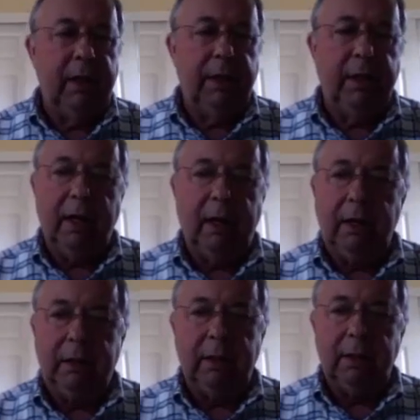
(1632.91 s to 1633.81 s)
that
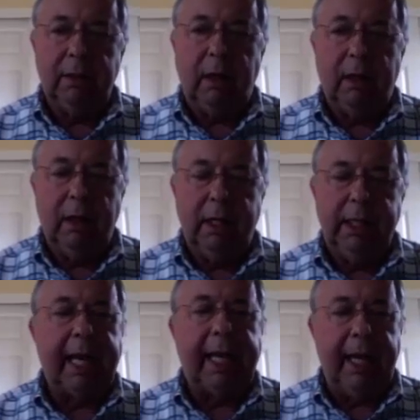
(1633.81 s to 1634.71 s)
are, are a
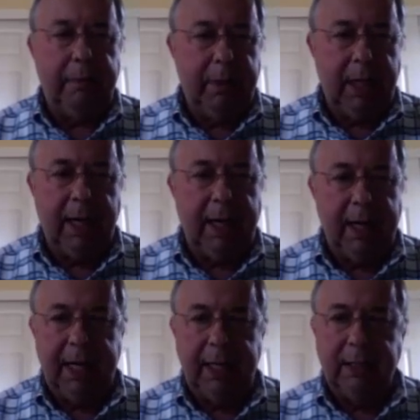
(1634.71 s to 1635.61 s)
decade
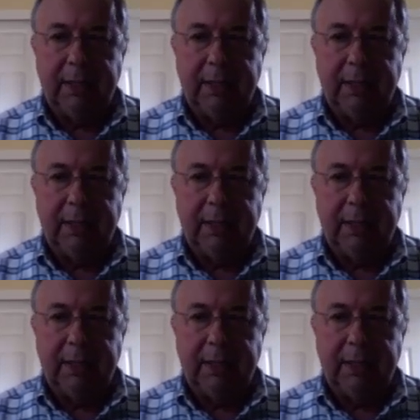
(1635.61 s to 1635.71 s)
behind.